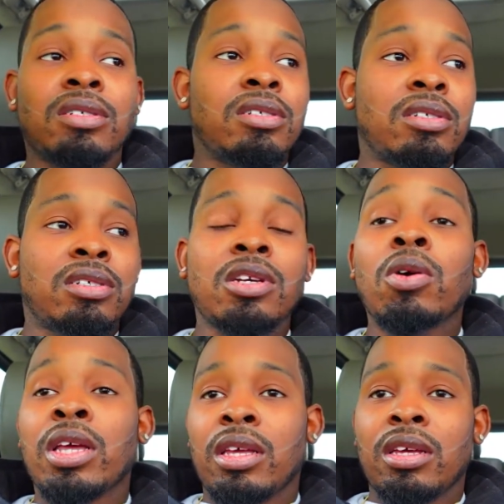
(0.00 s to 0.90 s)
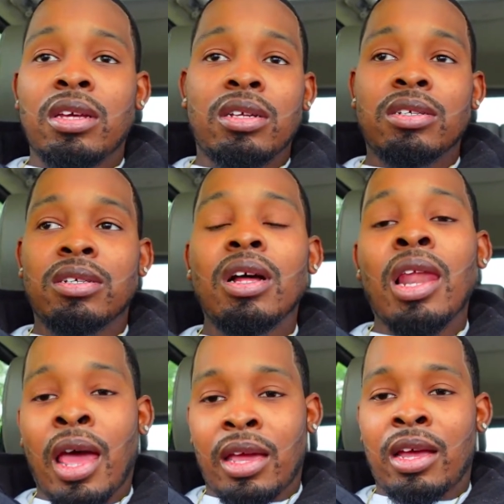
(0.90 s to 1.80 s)
I mean. So again,
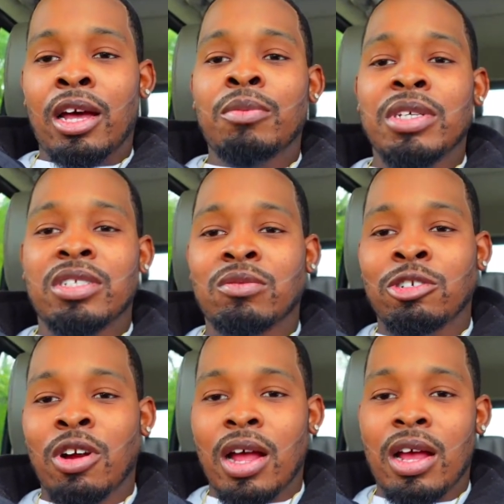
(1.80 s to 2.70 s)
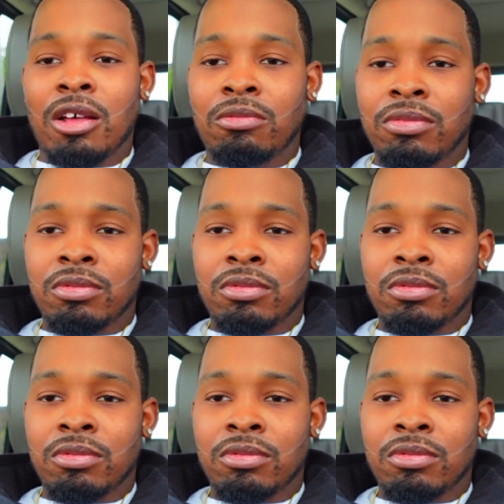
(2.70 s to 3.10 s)
like, comment, subscribe